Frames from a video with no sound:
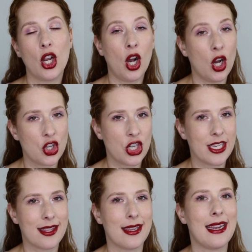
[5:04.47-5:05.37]

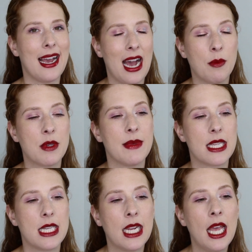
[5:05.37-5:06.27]
cautiously
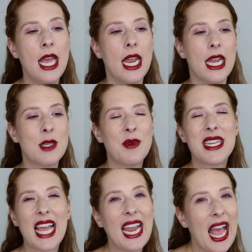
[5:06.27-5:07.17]
optimistic is
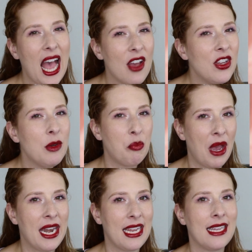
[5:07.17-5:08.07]
because I haven't
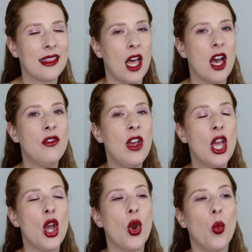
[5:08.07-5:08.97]
been in love
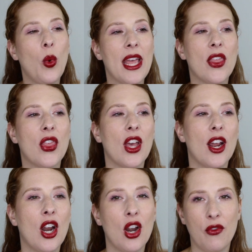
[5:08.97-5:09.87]
with
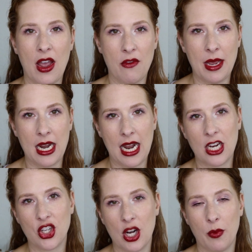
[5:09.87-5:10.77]
her five pan
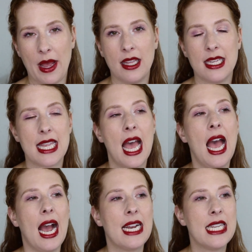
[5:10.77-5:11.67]
eyeshadow palettes.
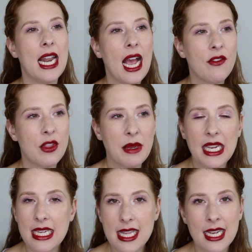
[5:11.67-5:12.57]
I did have the
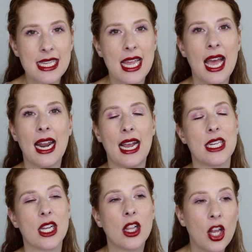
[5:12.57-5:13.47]
mini sunset. I
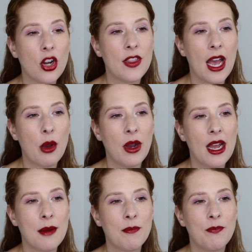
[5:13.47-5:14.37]
decluttered that
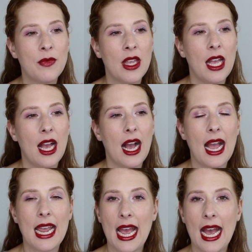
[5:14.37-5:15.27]
one.
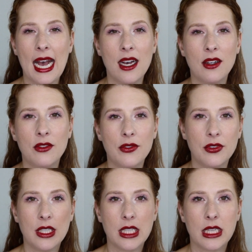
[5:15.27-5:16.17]
I
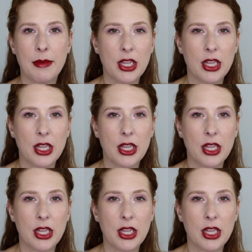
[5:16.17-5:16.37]
have, let me